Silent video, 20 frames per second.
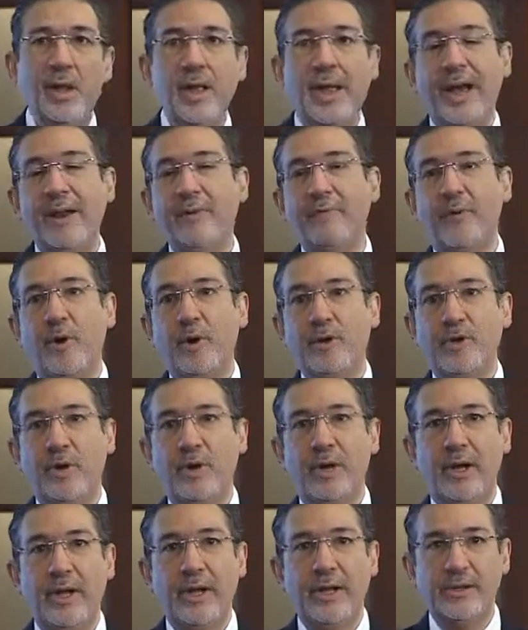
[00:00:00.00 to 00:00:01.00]

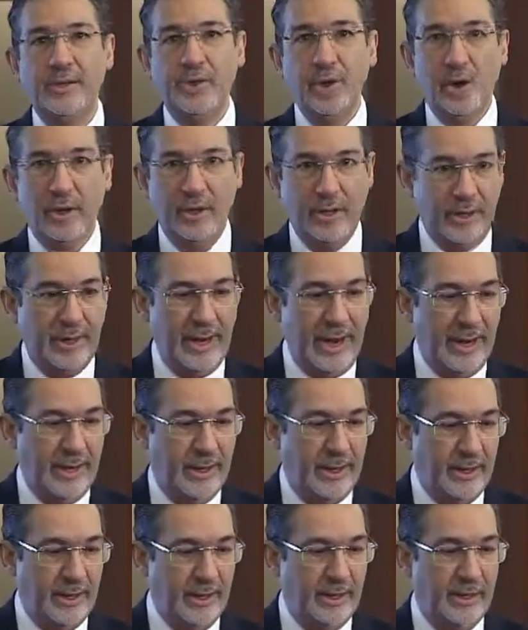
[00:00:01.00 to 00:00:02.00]
Unfortunately, his daughter died
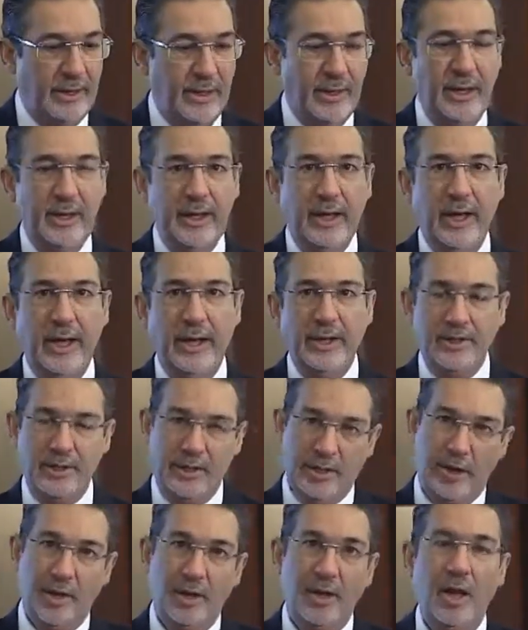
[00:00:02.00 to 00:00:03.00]
at an early age,
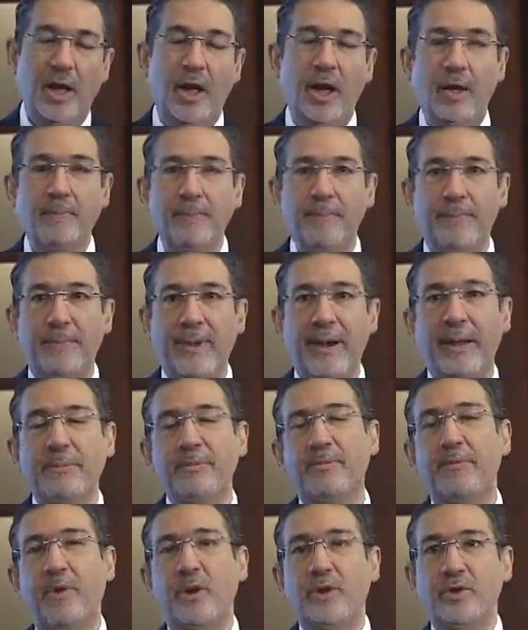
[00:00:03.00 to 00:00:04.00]
uh,
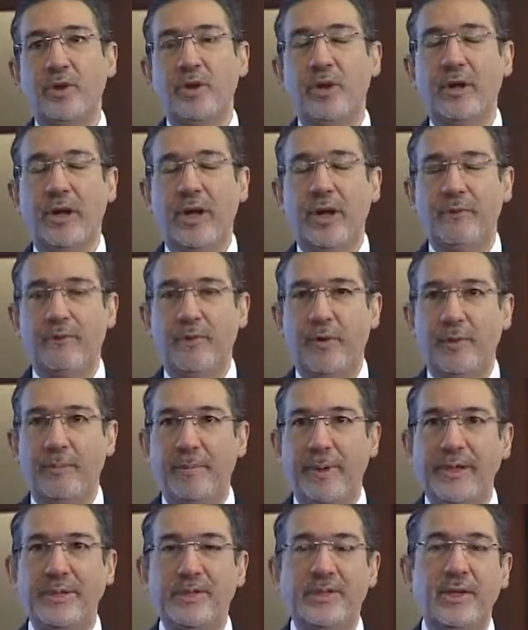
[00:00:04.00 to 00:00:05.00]
perhaps fortunately for
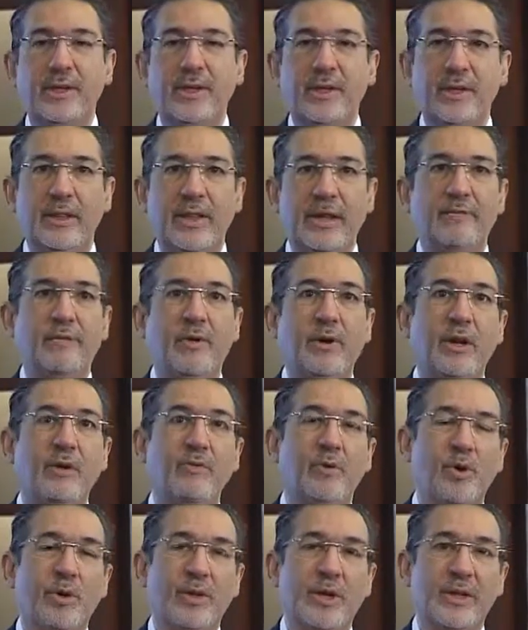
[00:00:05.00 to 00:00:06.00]
medicine, he therefore
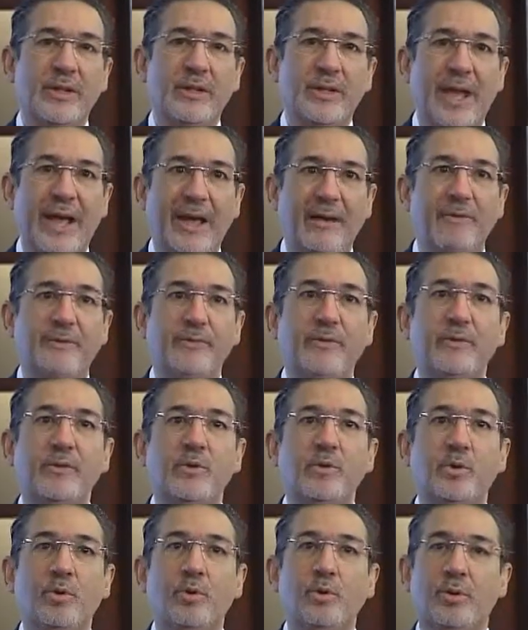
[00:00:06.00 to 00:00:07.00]
devoted his life
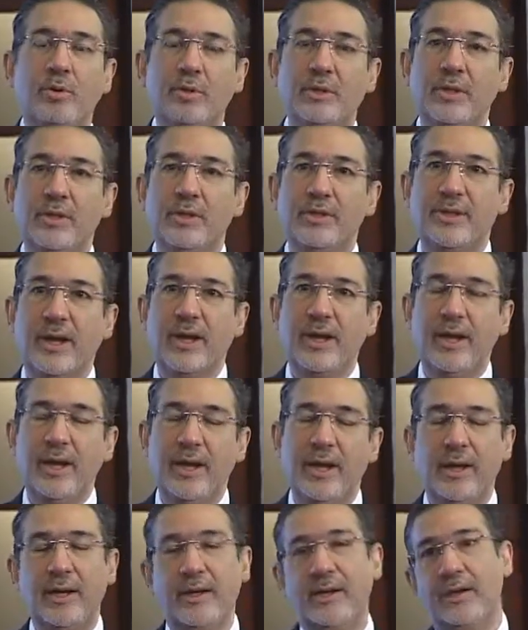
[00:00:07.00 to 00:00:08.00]
to the
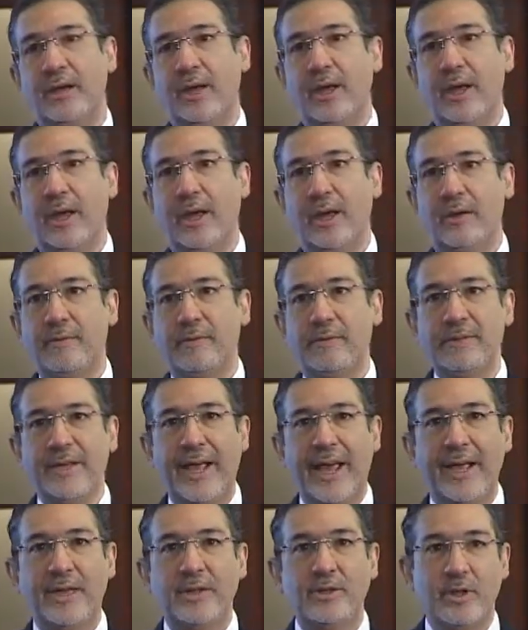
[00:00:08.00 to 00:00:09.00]
study and uh,
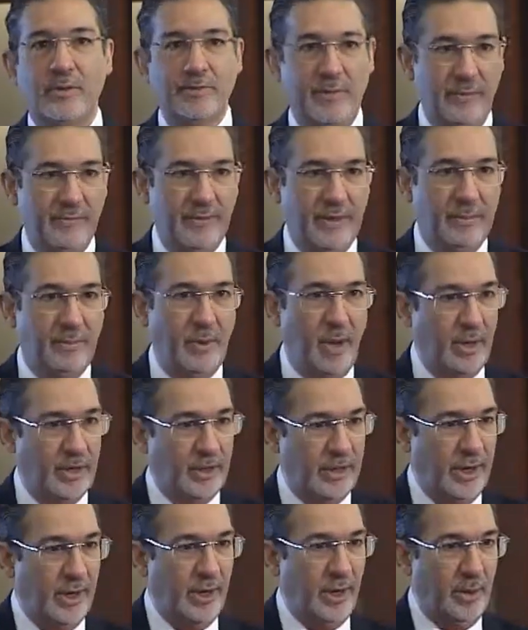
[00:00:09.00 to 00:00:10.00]
science of
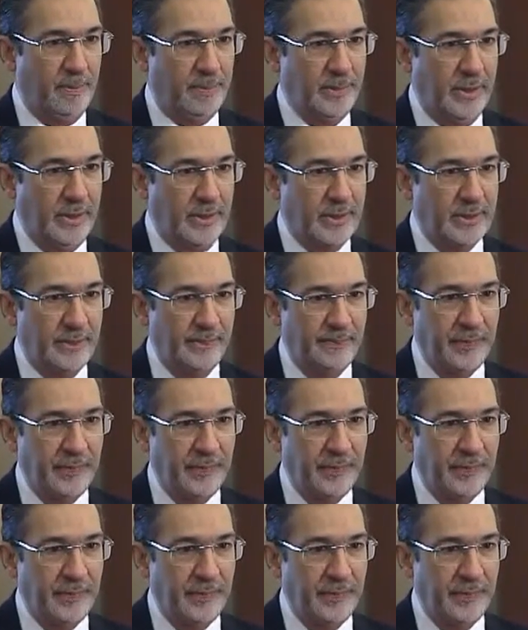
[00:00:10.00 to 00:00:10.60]
ophthalmology and optics,